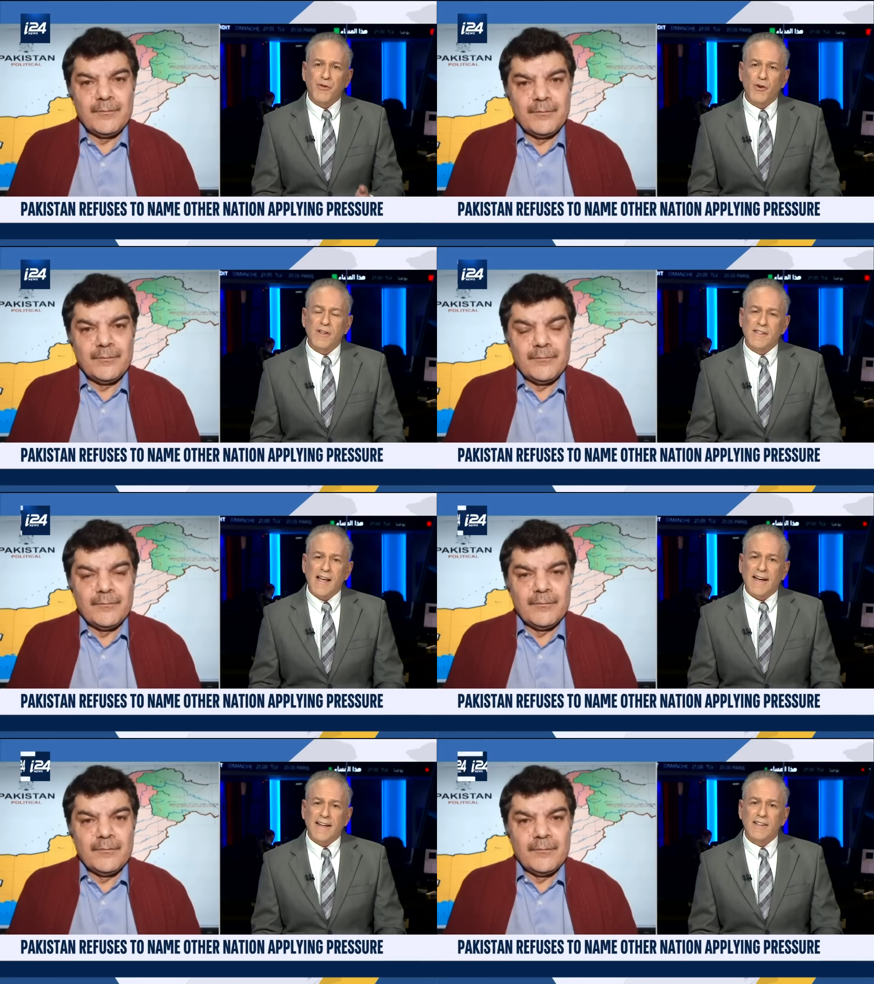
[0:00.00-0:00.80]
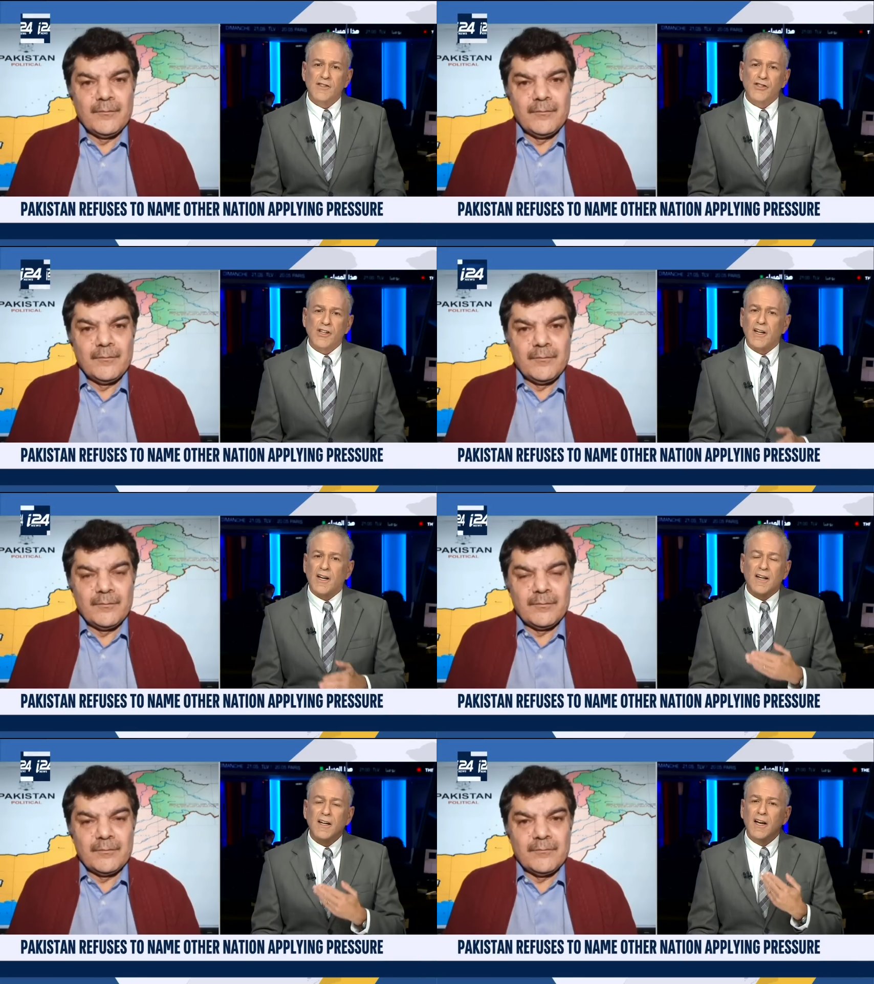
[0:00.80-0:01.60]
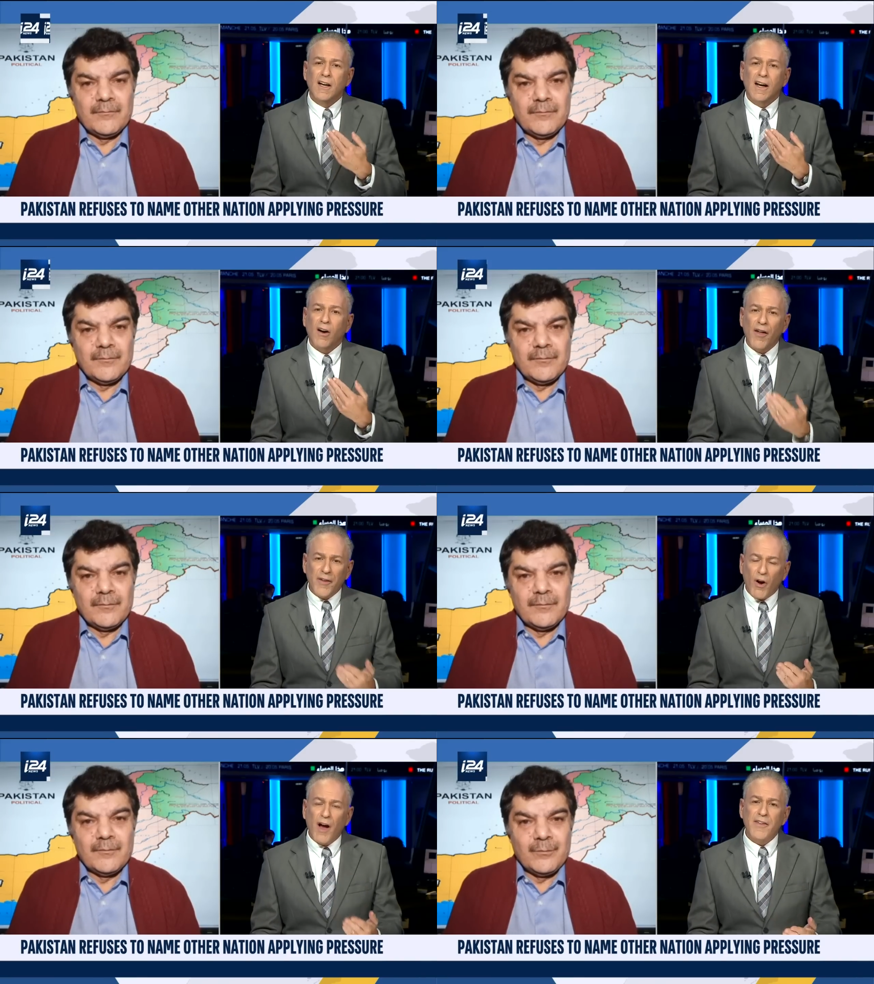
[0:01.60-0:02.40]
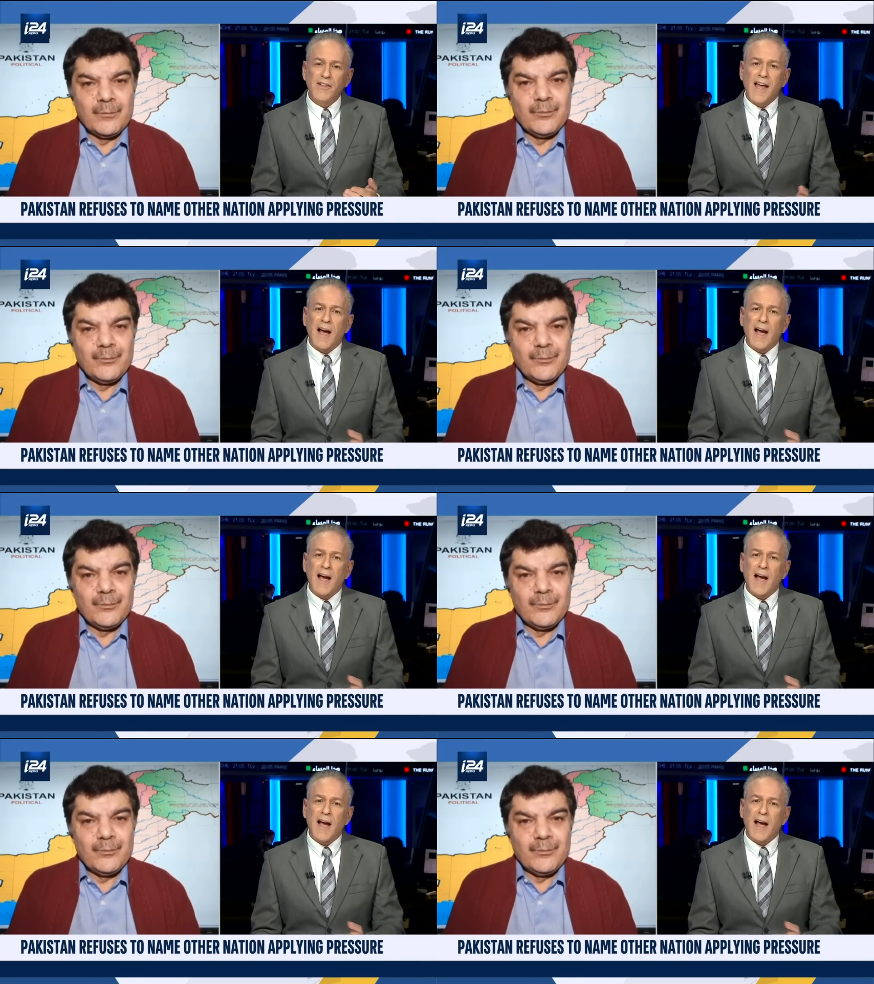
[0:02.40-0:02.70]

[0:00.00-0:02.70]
Speaker 1: 30 seconds. Are there others?